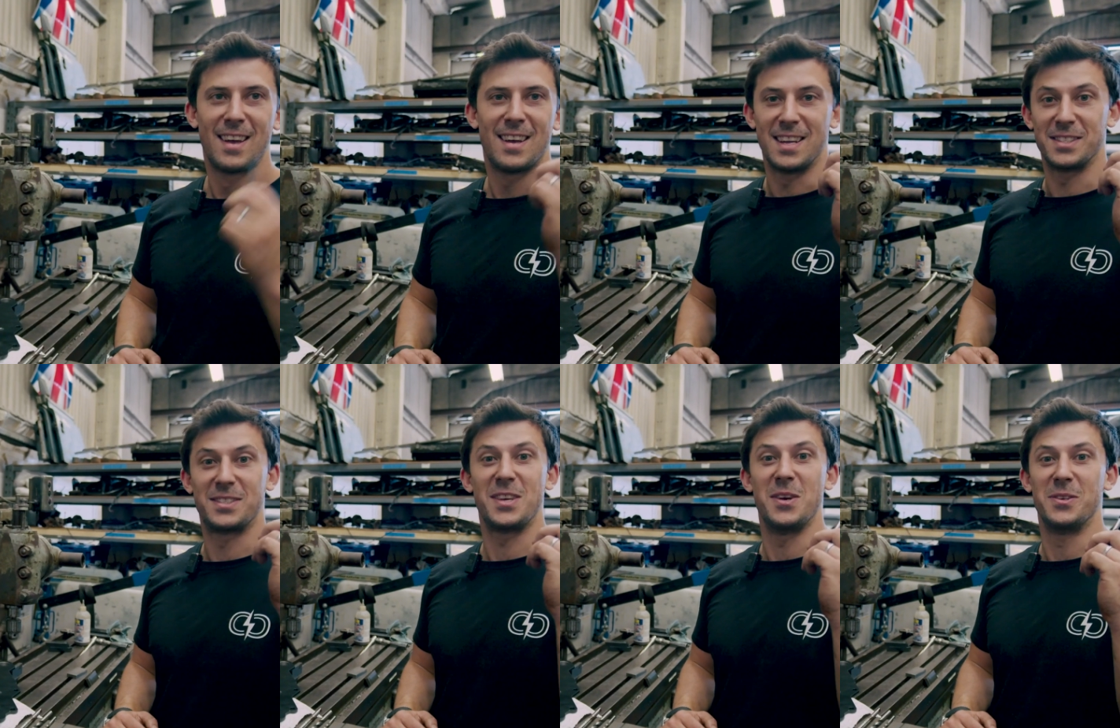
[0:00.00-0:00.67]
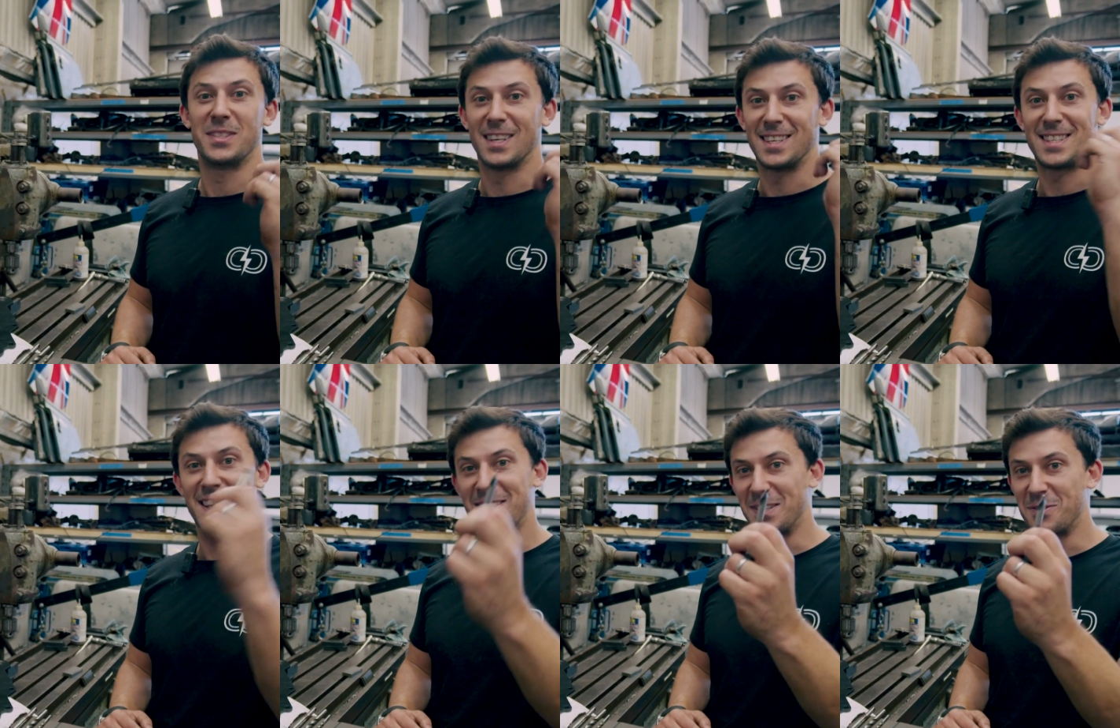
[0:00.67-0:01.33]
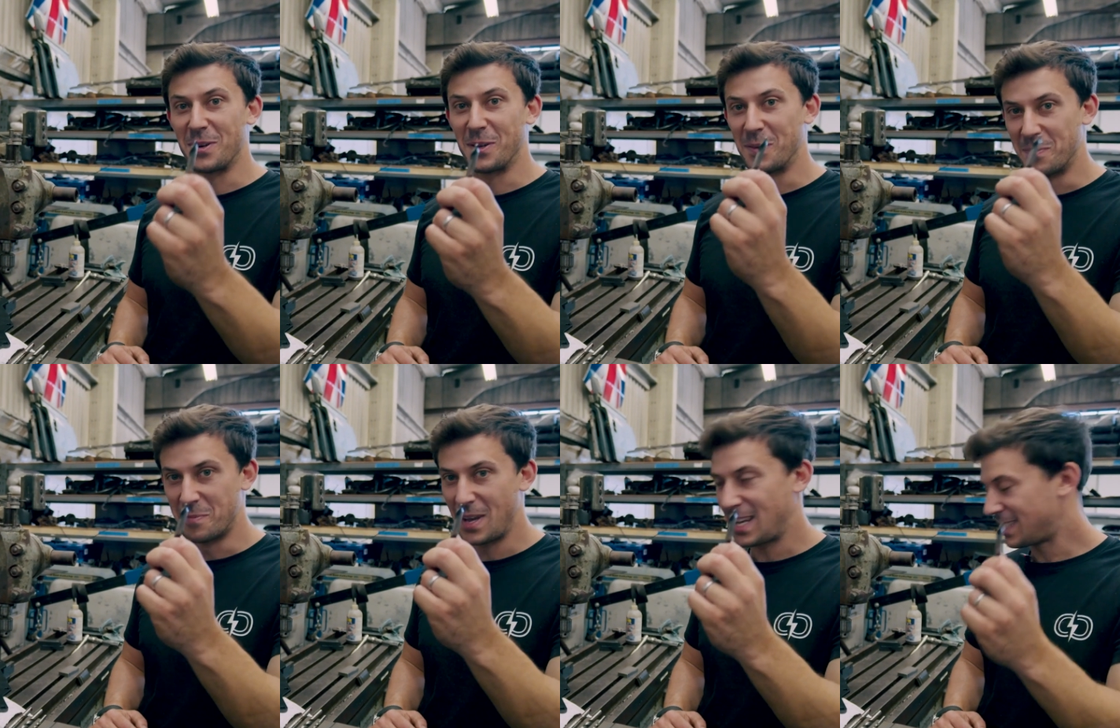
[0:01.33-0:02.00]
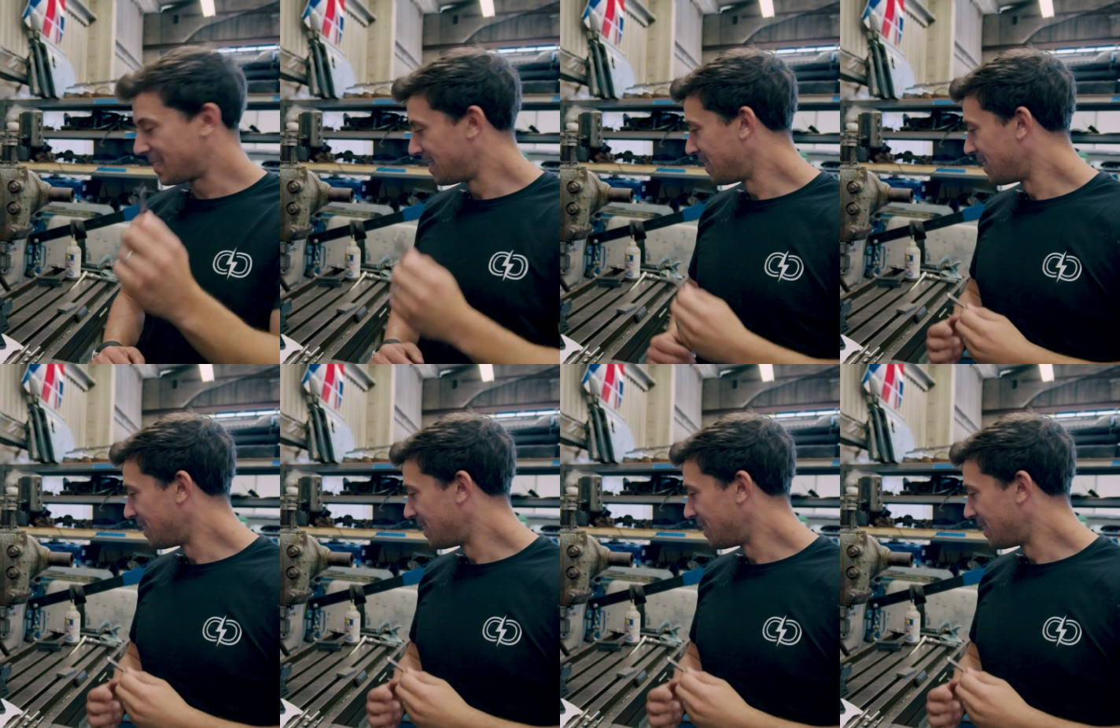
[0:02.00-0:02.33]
is to use a centre drill bit.